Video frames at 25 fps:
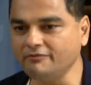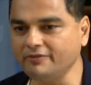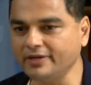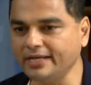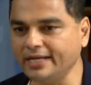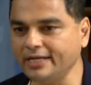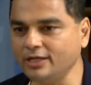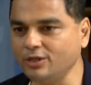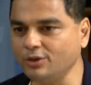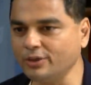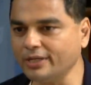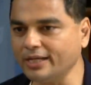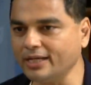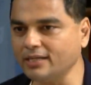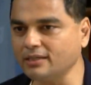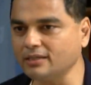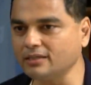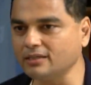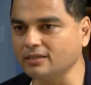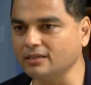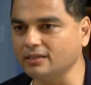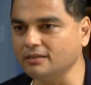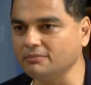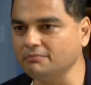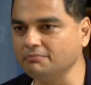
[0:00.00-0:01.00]
when I look at
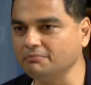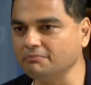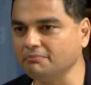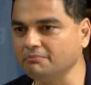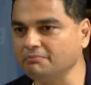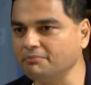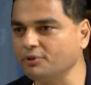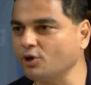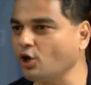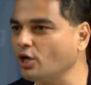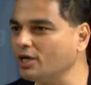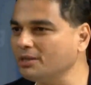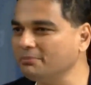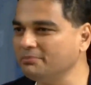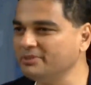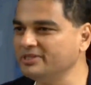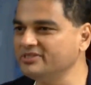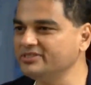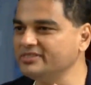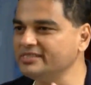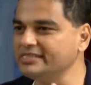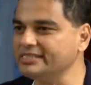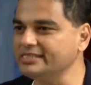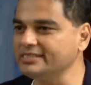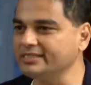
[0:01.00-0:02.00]
broader
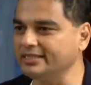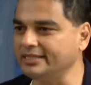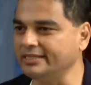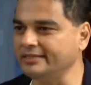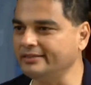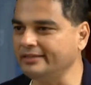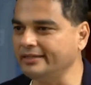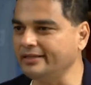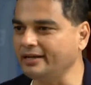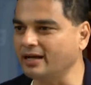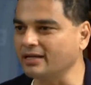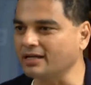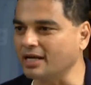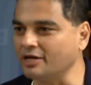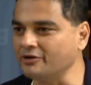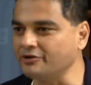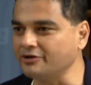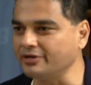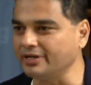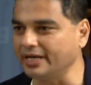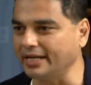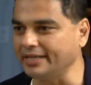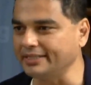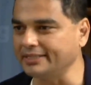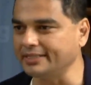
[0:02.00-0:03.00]
businesses in our
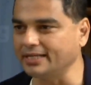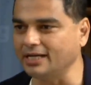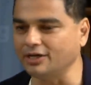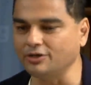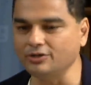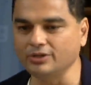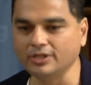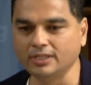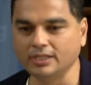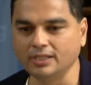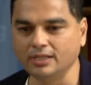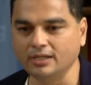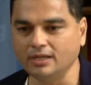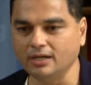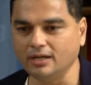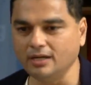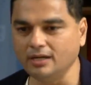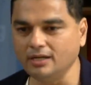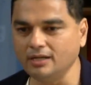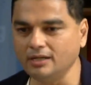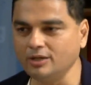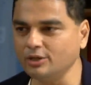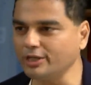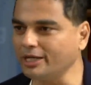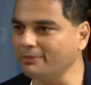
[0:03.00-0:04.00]
country right now,
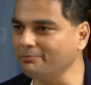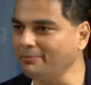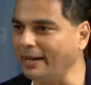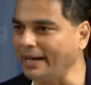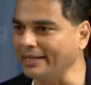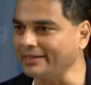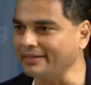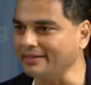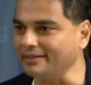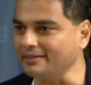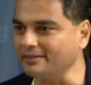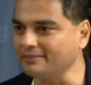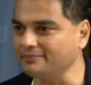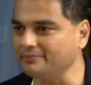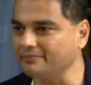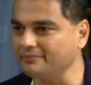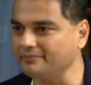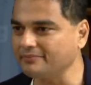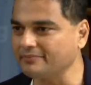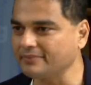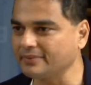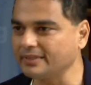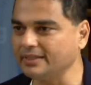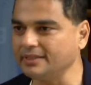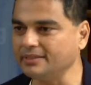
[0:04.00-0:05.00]
look at banking.
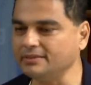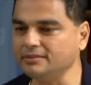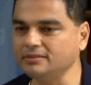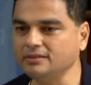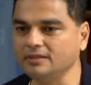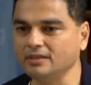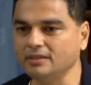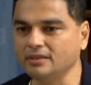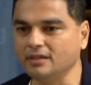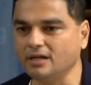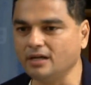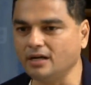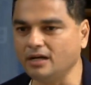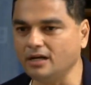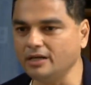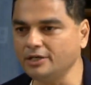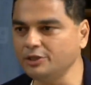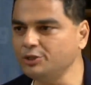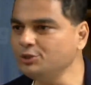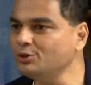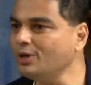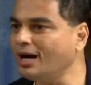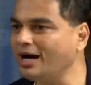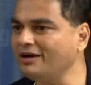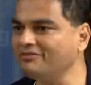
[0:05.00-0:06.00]
Yeah,
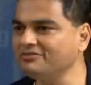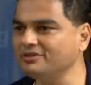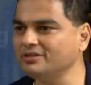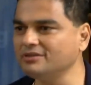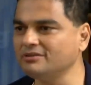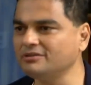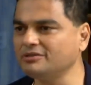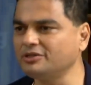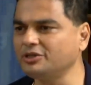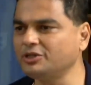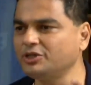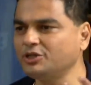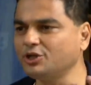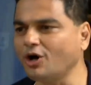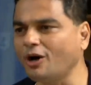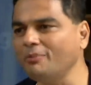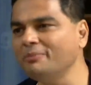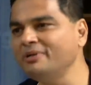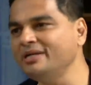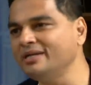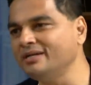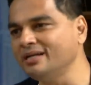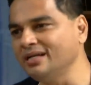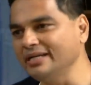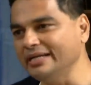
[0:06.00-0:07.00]
you have a
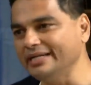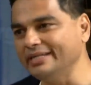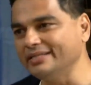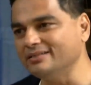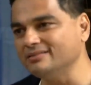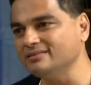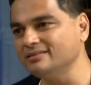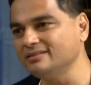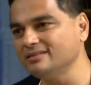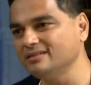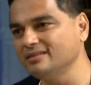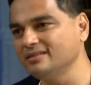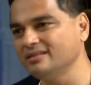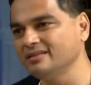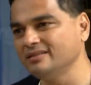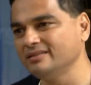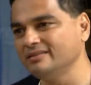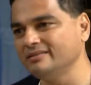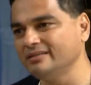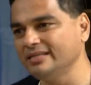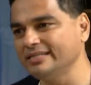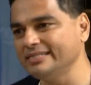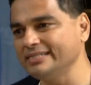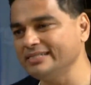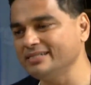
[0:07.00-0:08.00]
dominant leader
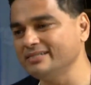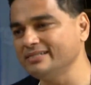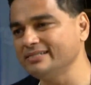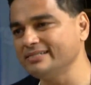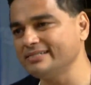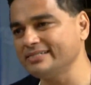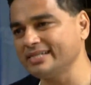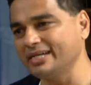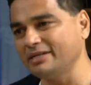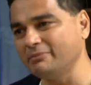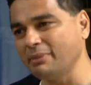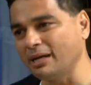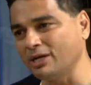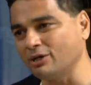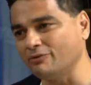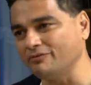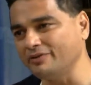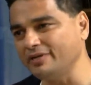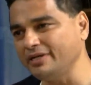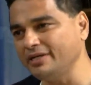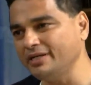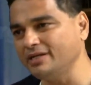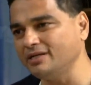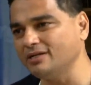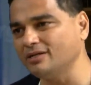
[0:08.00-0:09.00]
in, let's say, a State Bank of
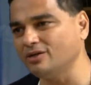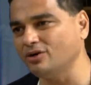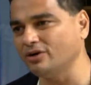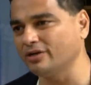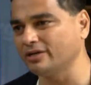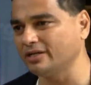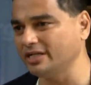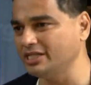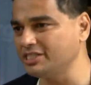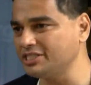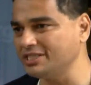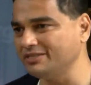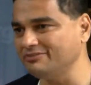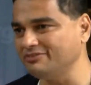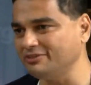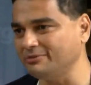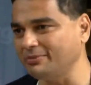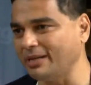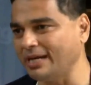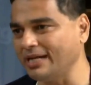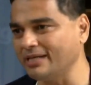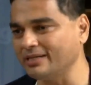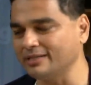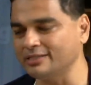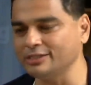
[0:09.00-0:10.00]
India or a HDFC
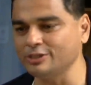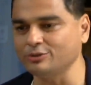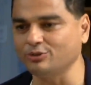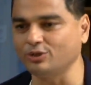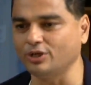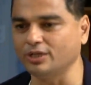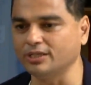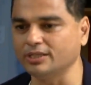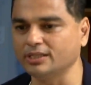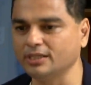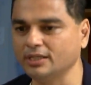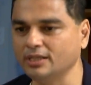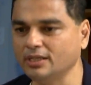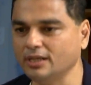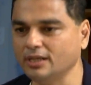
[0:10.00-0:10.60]
Bank and so on.